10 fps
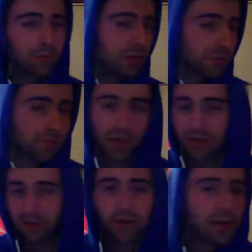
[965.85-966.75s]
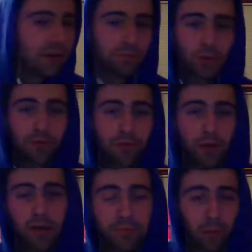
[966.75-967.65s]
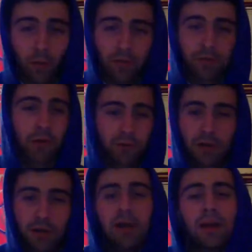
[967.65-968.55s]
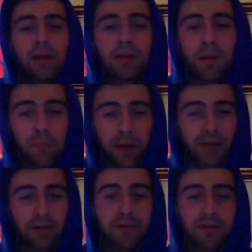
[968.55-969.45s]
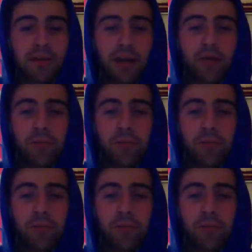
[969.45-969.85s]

Well, that's good for him. They won the trophy, back in the CL.